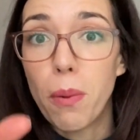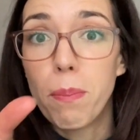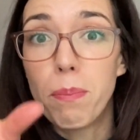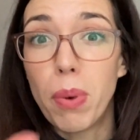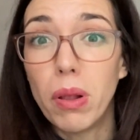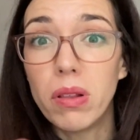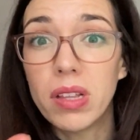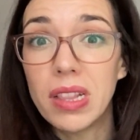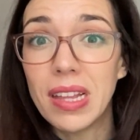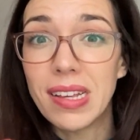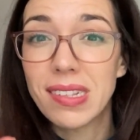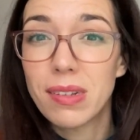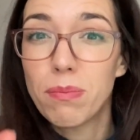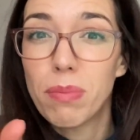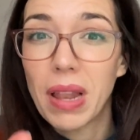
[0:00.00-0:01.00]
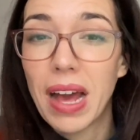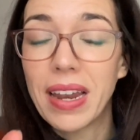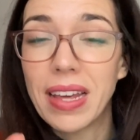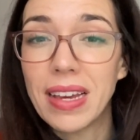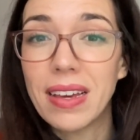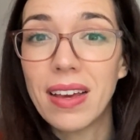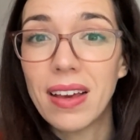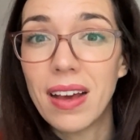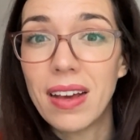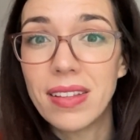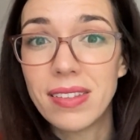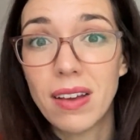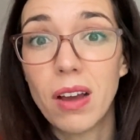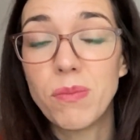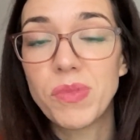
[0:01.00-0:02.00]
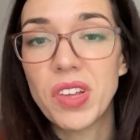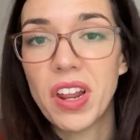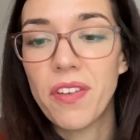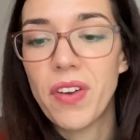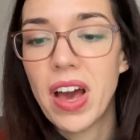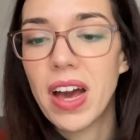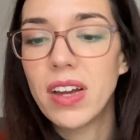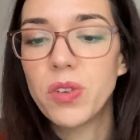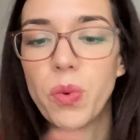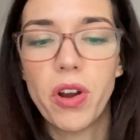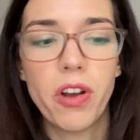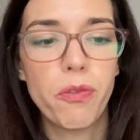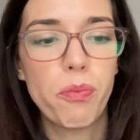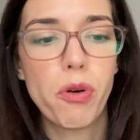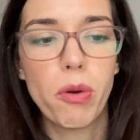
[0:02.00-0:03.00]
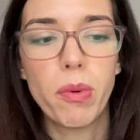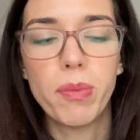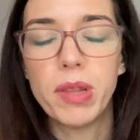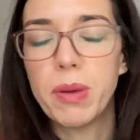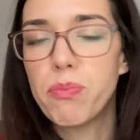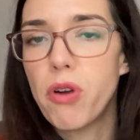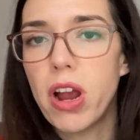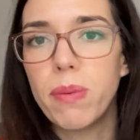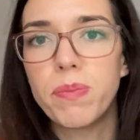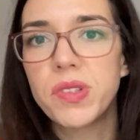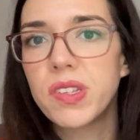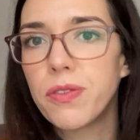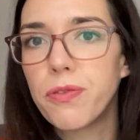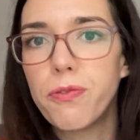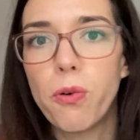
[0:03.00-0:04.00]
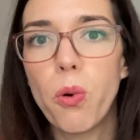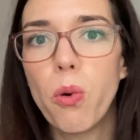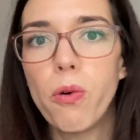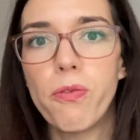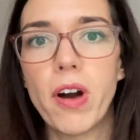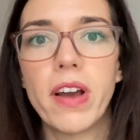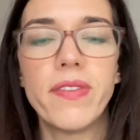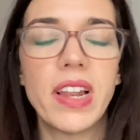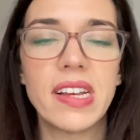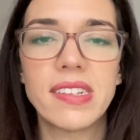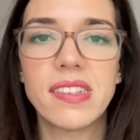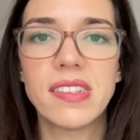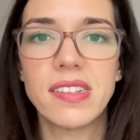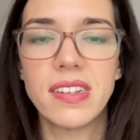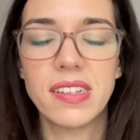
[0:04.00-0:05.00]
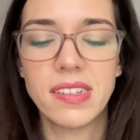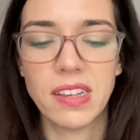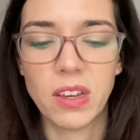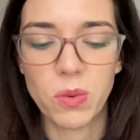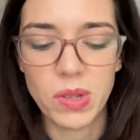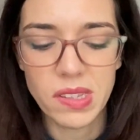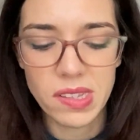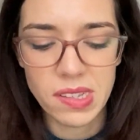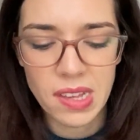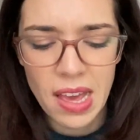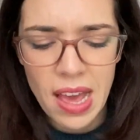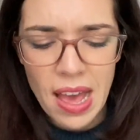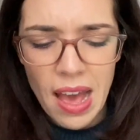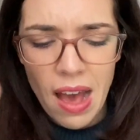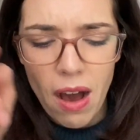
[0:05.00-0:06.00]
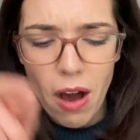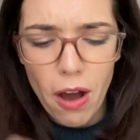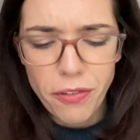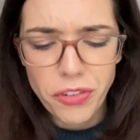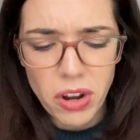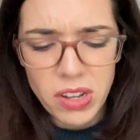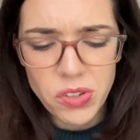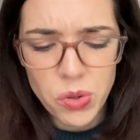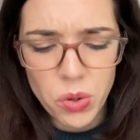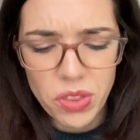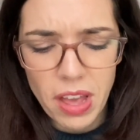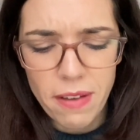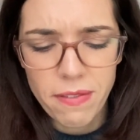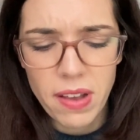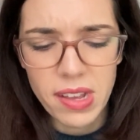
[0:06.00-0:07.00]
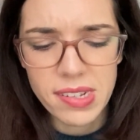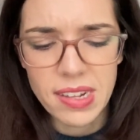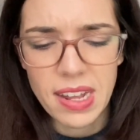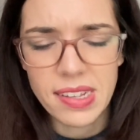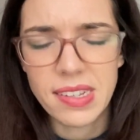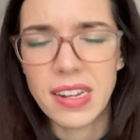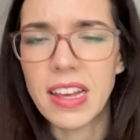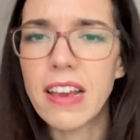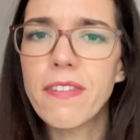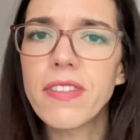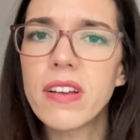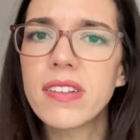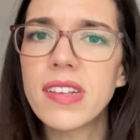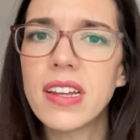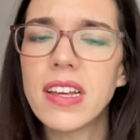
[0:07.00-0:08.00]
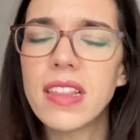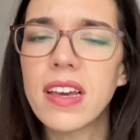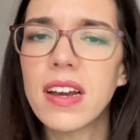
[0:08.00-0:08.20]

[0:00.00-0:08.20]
bulk lesson planning times that I've had, where I've probably prepped 4 or 5 lessons in a sequence. After I taught that first lesson, if there's anything